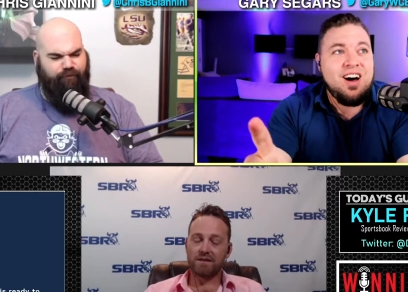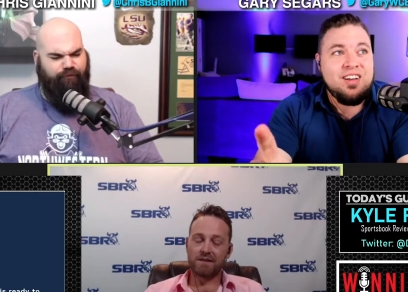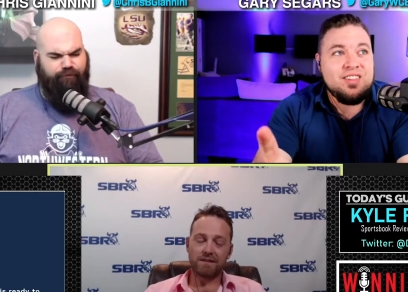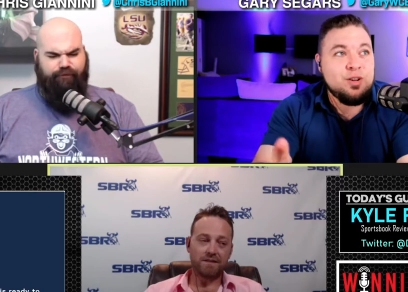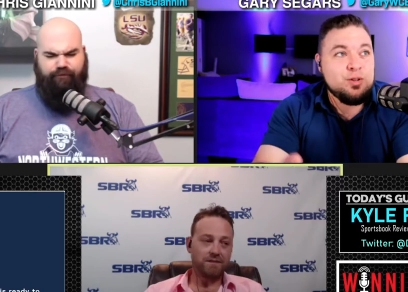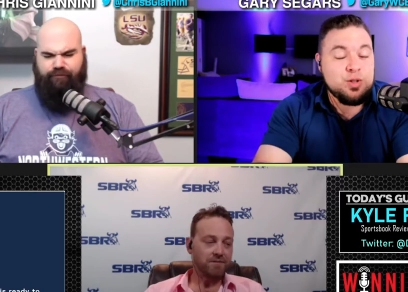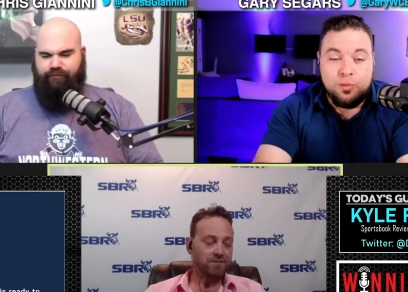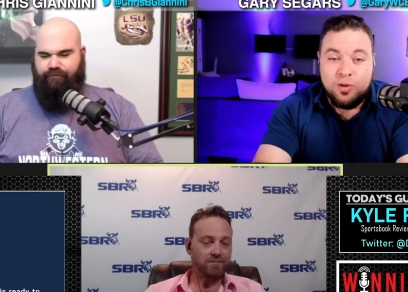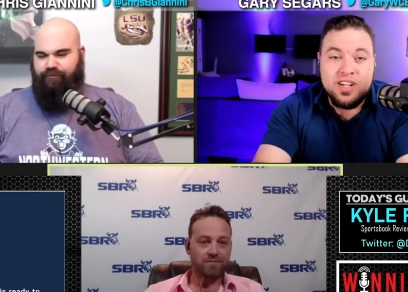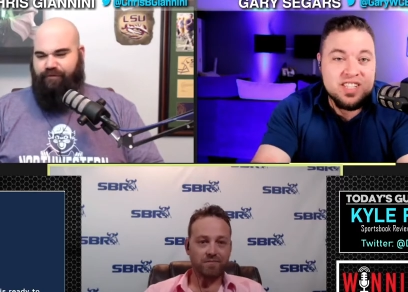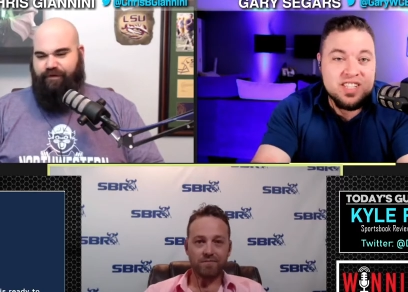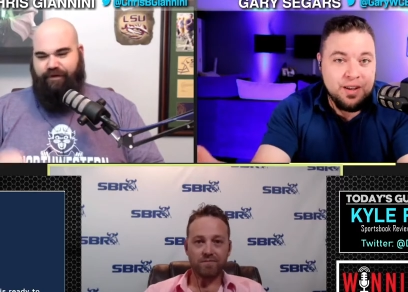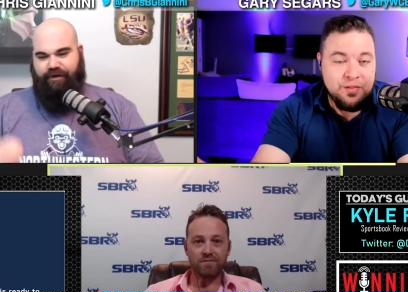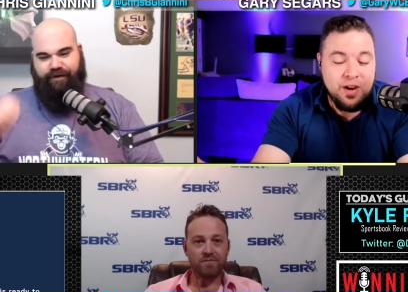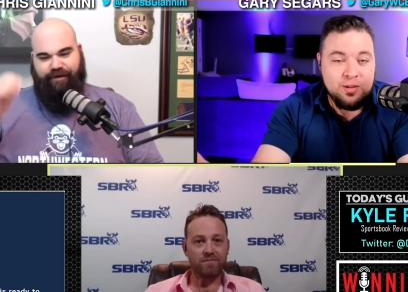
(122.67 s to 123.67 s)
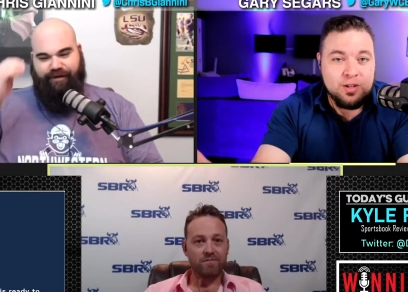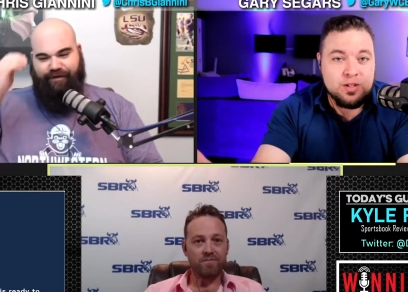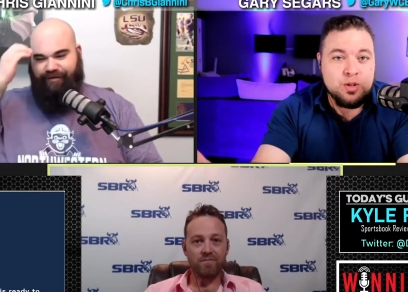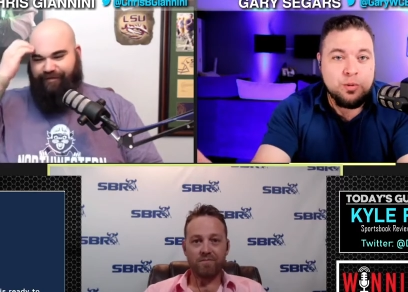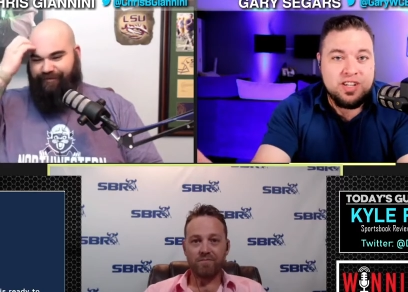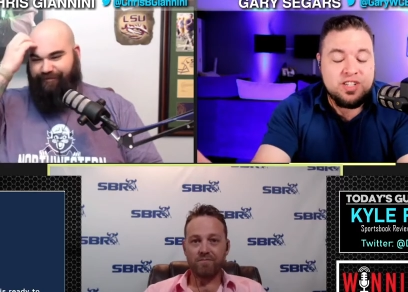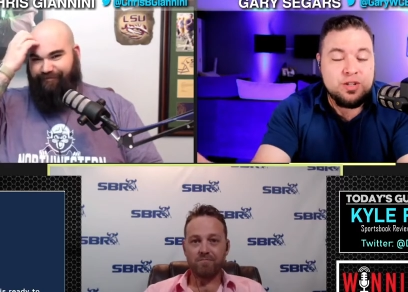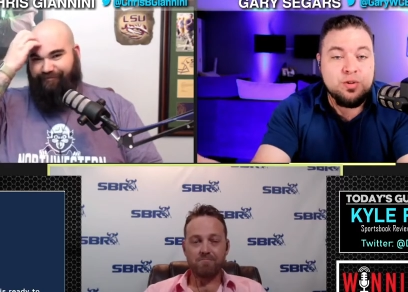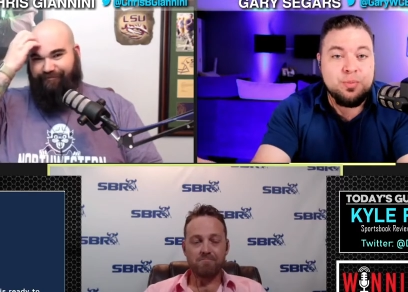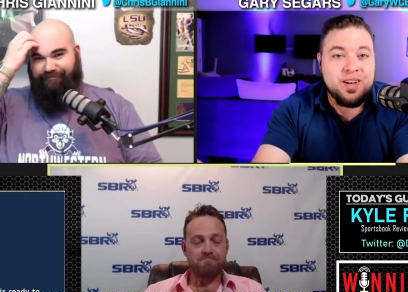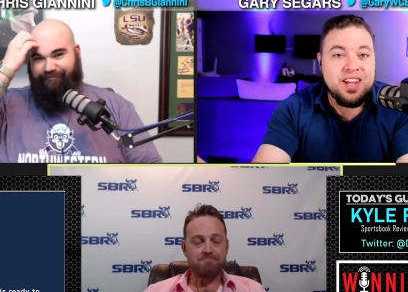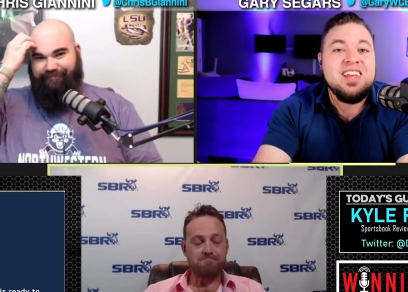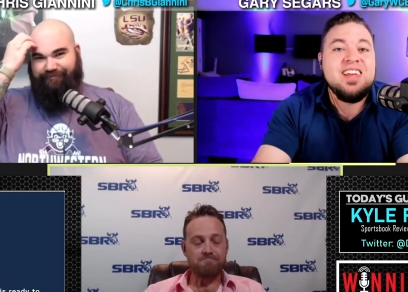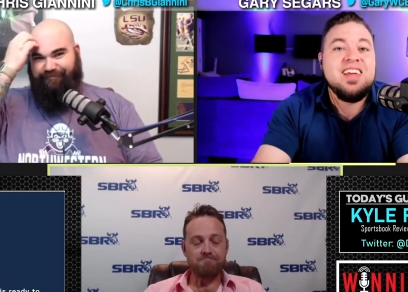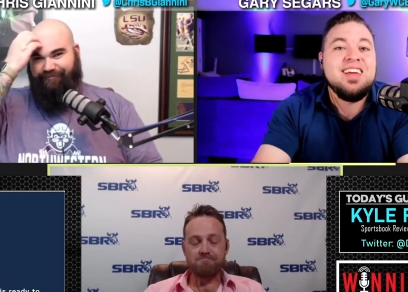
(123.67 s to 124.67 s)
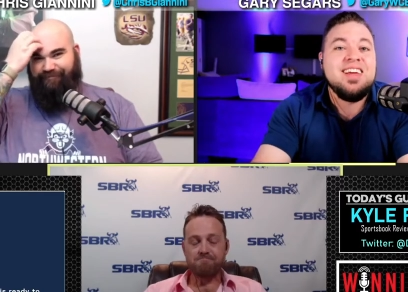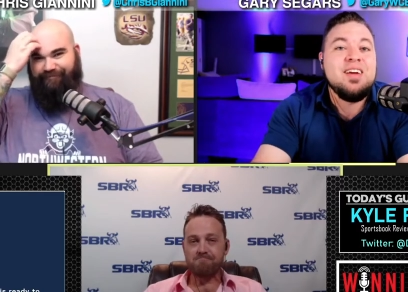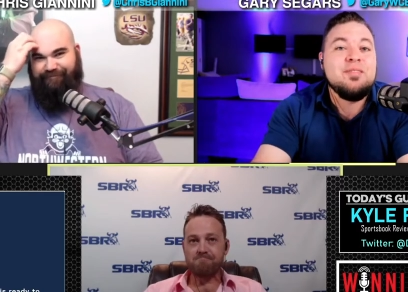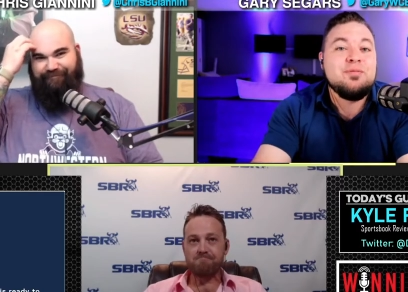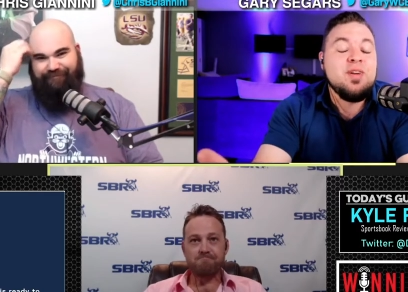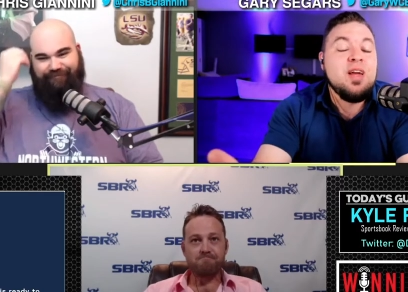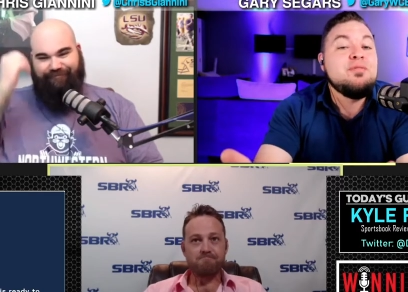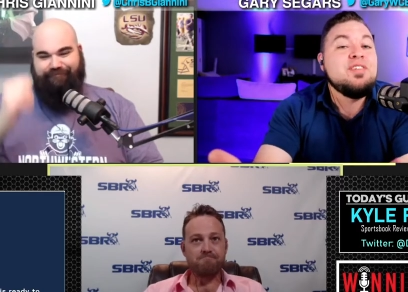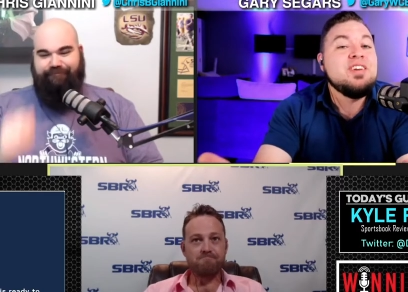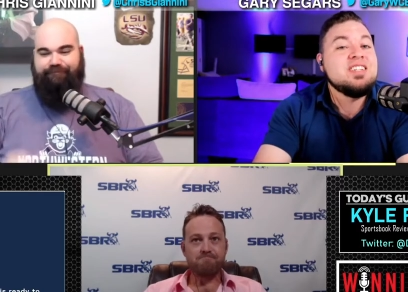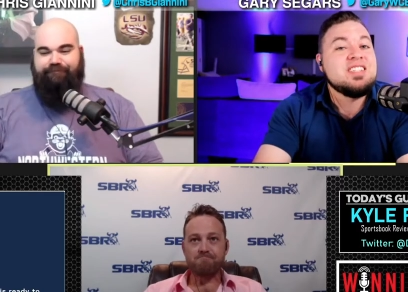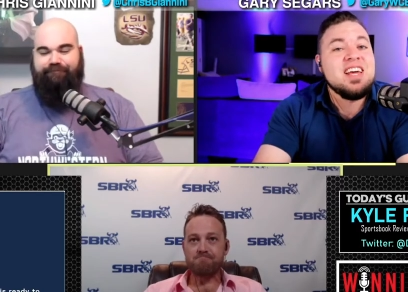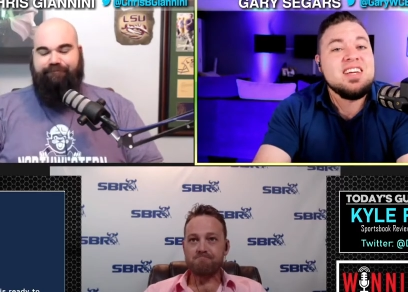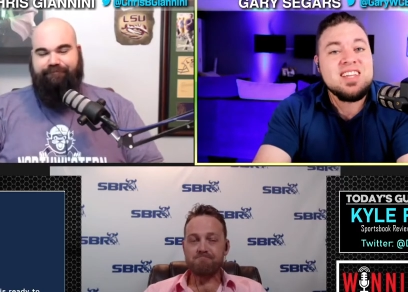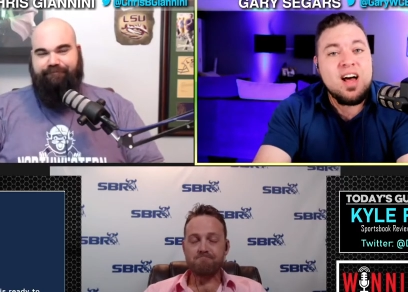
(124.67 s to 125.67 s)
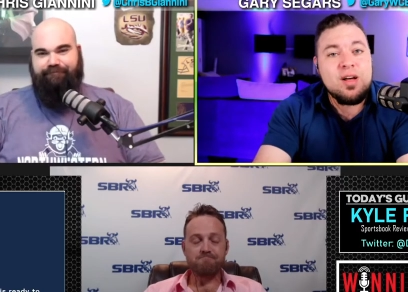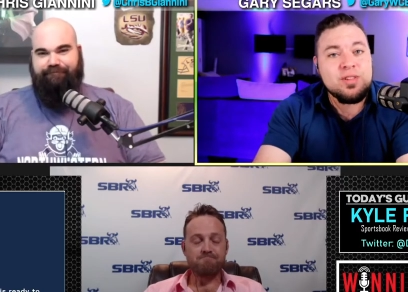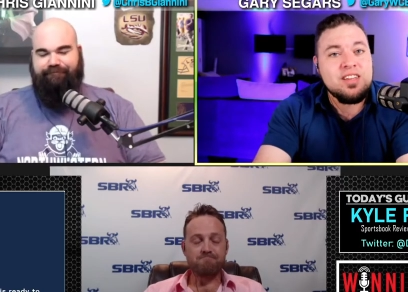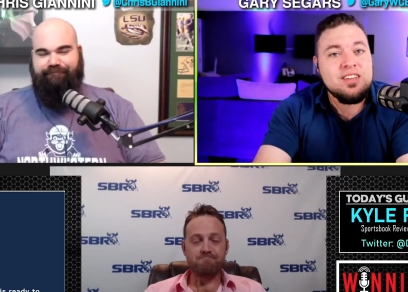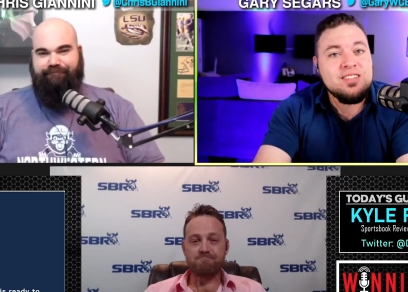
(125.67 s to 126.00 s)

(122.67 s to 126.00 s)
Speaker 1: there's a reason he fell to 22, but he if if he stays healthy,